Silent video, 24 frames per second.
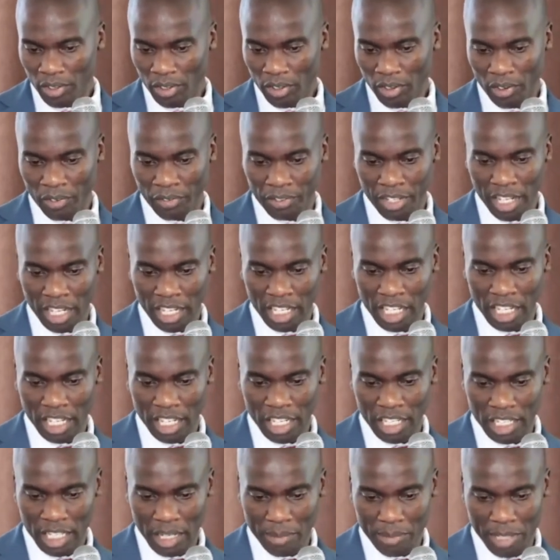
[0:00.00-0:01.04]
of the
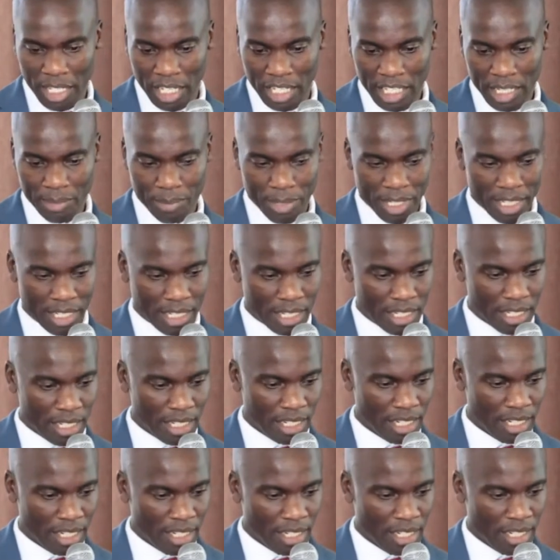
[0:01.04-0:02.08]
incomes and expenses.
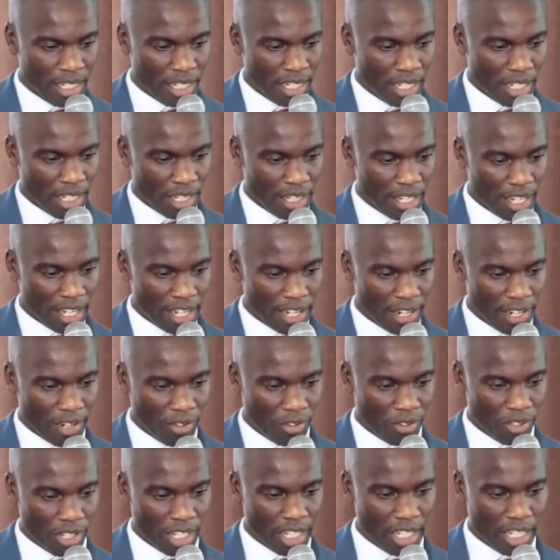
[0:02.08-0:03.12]
Then
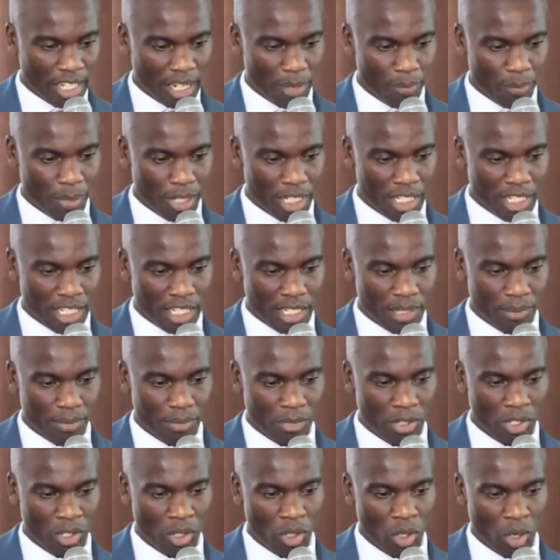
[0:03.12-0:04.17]
on the campaign team,